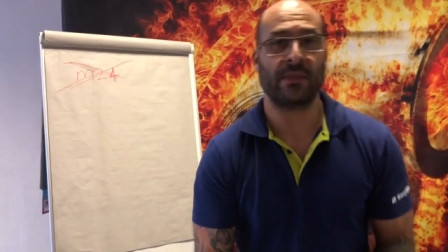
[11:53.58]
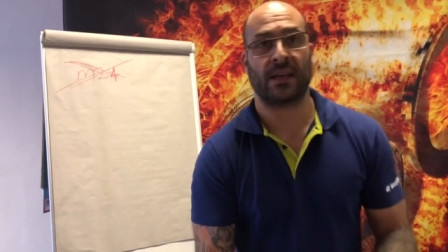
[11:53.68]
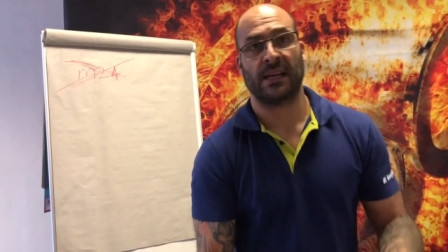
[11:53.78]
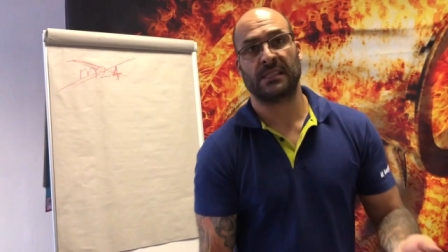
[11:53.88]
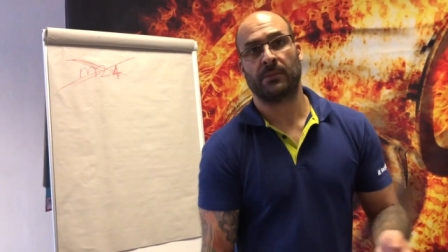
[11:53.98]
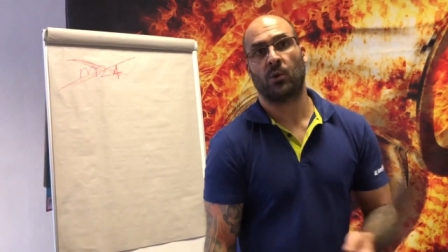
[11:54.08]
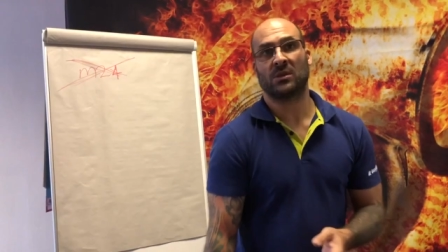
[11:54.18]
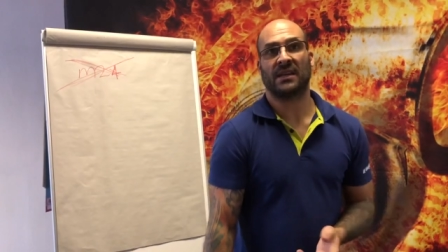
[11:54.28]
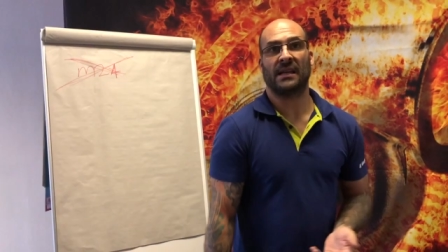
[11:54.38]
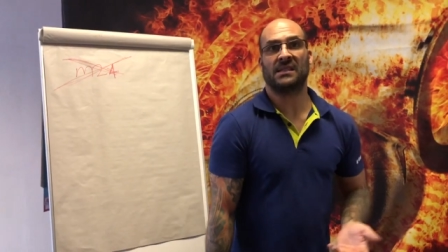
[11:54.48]
the customer will
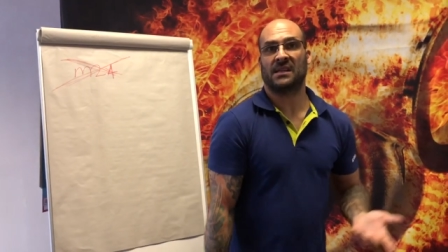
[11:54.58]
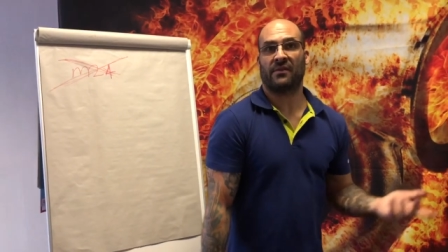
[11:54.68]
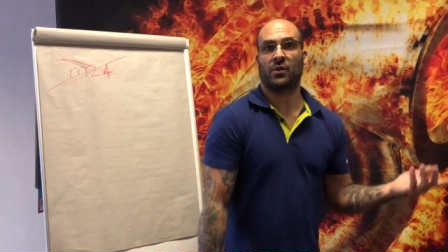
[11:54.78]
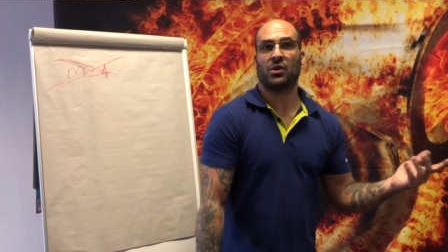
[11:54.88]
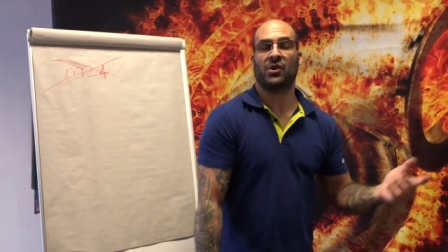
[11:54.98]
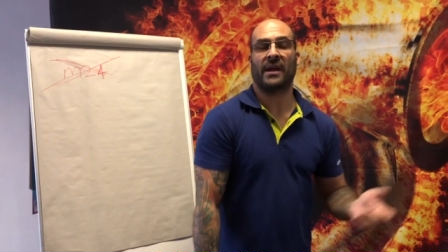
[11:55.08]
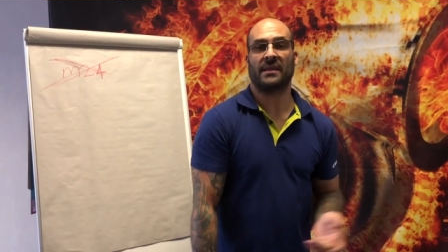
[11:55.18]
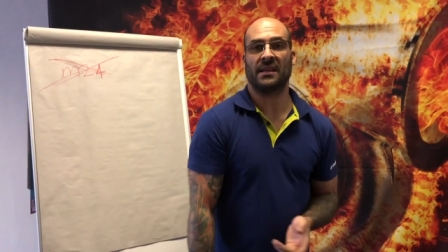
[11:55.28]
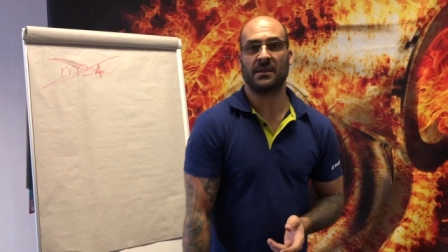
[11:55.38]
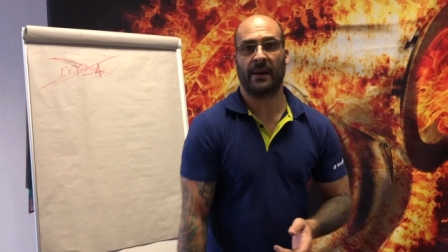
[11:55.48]
say, listen, I've heard
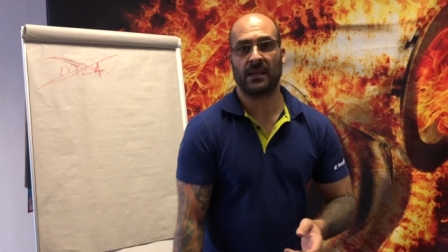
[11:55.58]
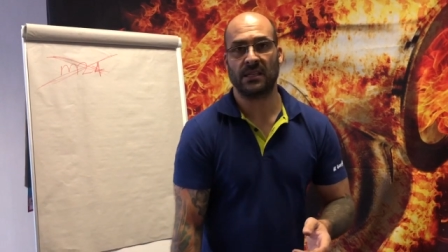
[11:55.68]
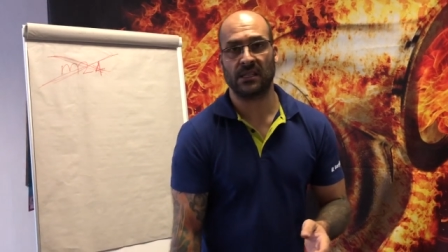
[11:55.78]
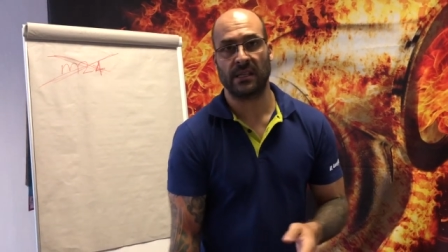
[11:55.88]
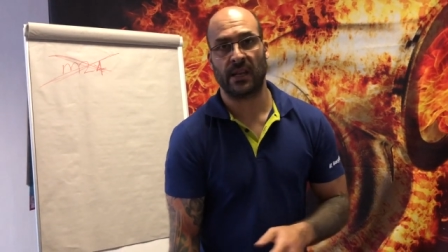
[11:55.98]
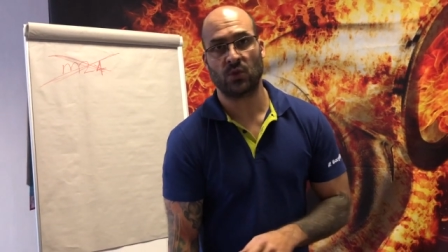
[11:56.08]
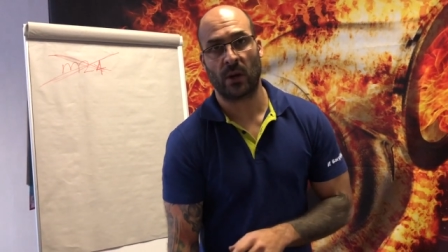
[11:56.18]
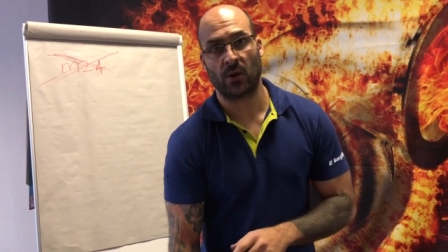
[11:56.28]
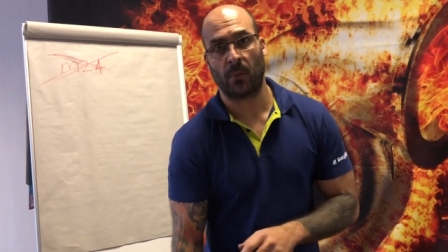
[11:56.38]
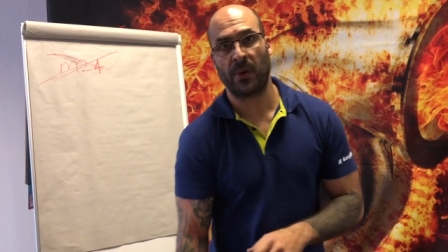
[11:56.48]
great things about a sixty dash
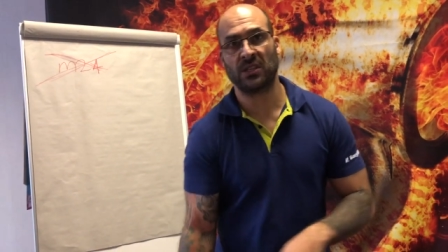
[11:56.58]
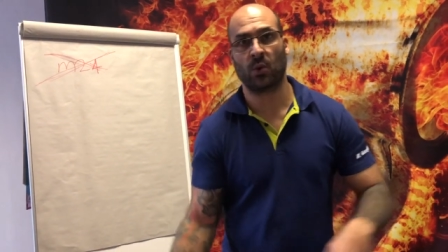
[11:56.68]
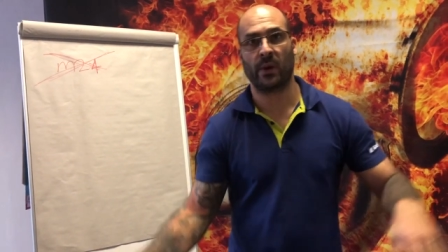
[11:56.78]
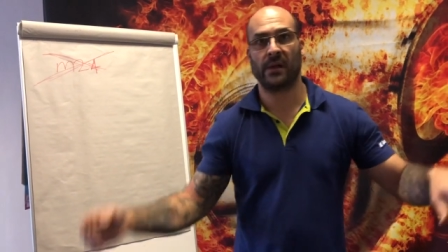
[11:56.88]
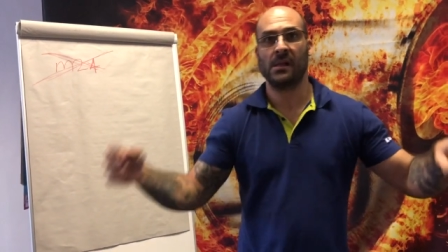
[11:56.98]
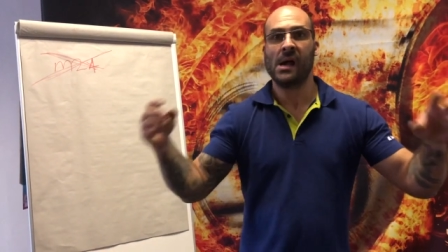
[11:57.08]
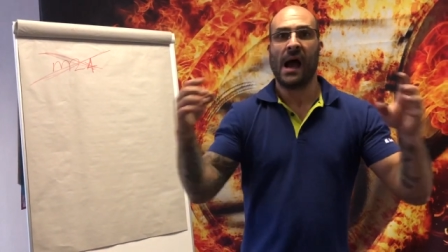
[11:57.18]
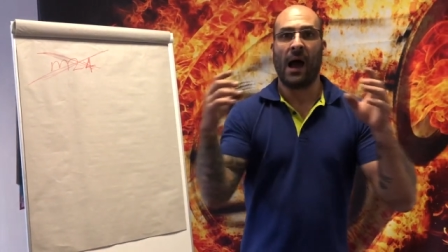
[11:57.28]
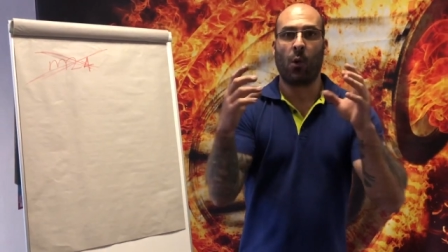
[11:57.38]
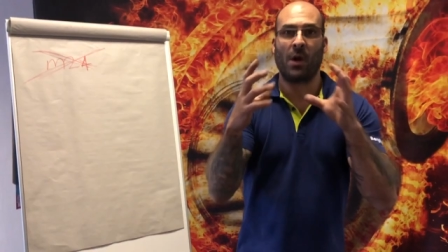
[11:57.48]
one compressor wheel.
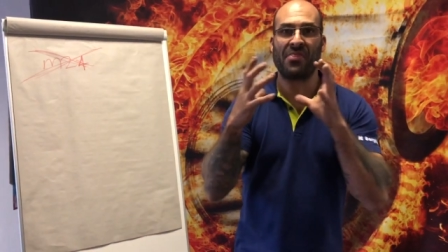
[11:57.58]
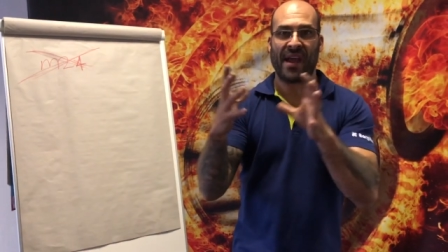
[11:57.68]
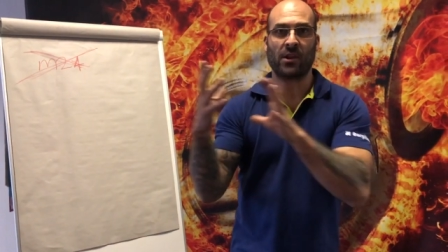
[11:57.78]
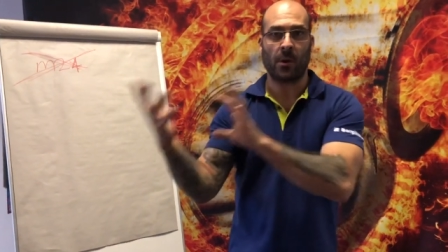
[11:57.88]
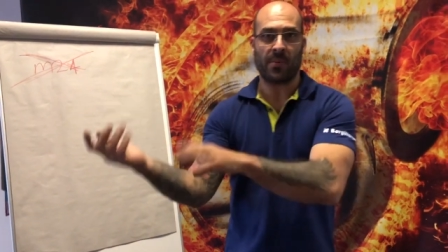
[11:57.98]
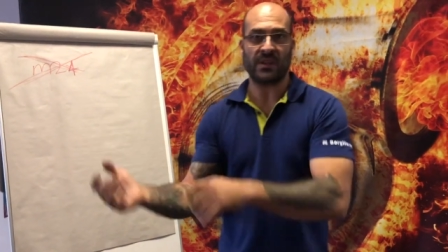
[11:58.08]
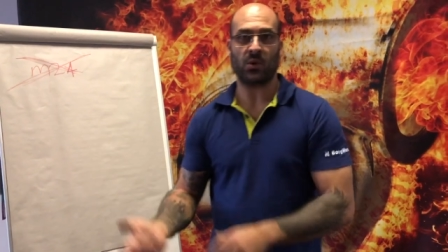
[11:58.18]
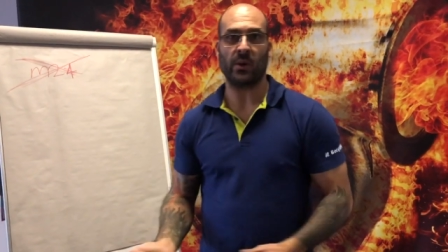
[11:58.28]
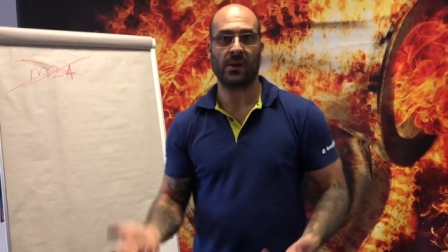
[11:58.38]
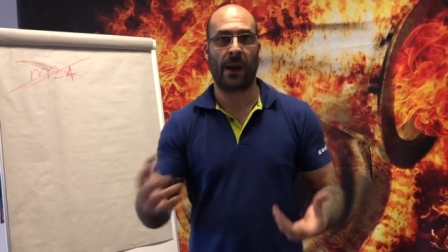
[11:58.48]
I want that
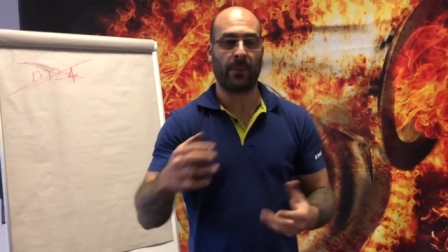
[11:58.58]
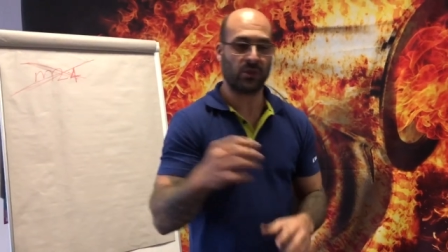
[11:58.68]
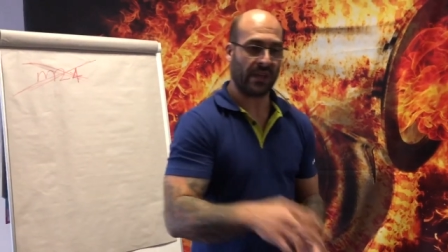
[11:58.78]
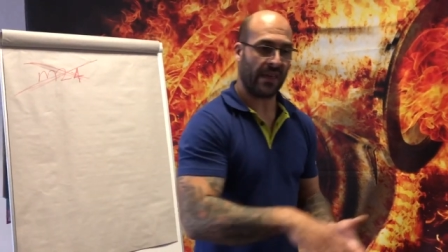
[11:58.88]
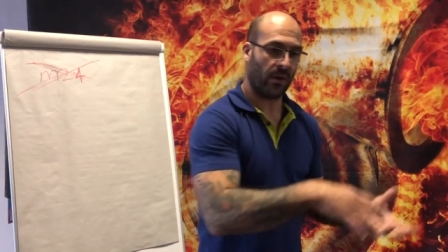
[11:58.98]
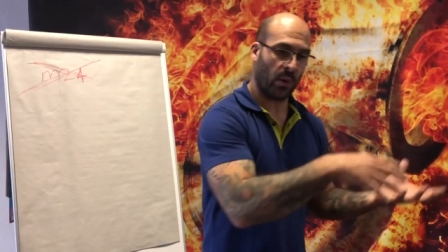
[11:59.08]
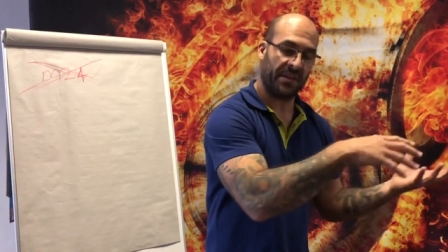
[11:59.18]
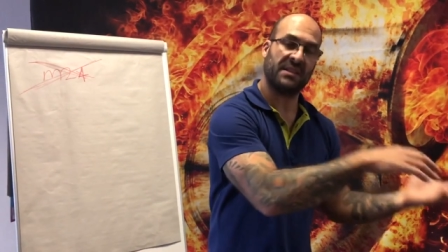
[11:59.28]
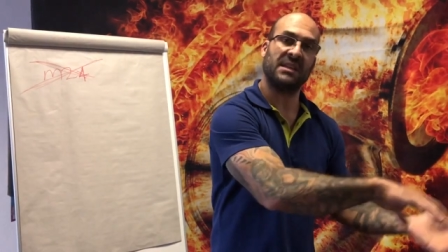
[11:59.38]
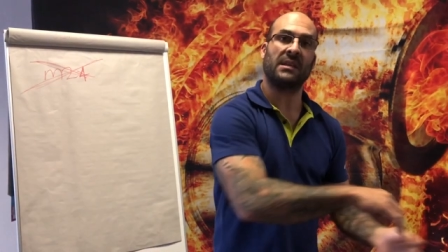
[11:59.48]
compressor wheel coupled together
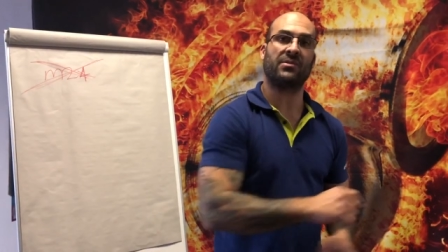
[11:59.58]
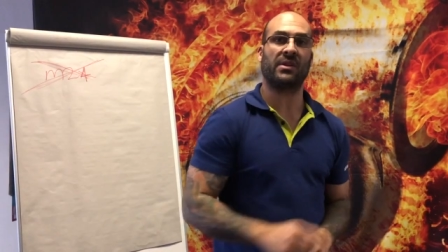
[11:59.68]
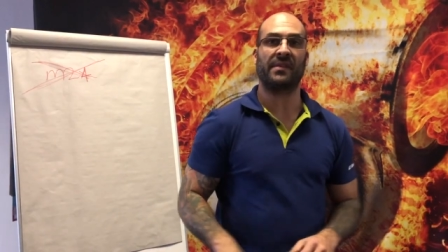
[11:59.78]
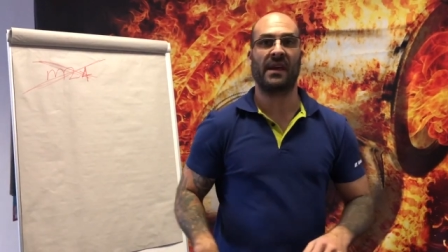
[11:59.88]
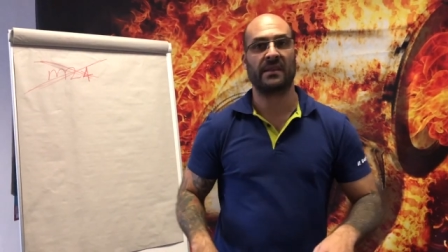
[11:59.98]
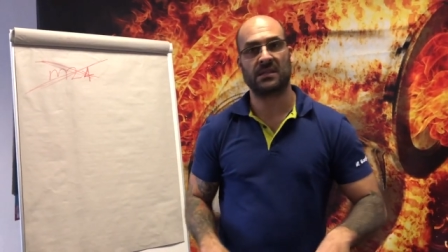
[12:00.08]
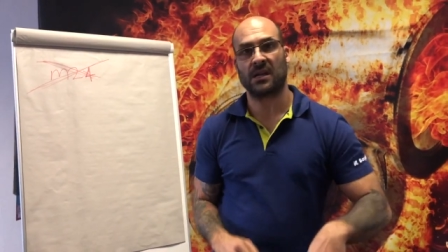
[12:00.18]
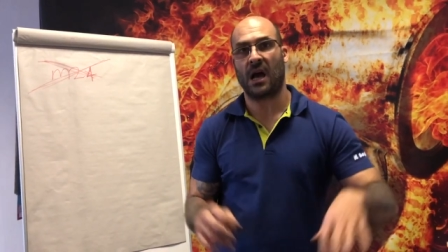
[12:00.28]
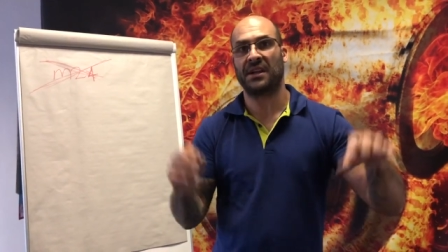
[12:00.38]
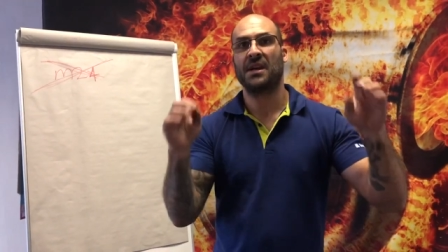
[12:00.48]
with a T three on the other
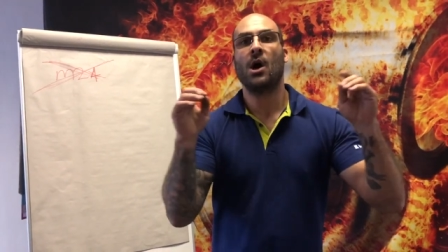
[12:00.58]
side.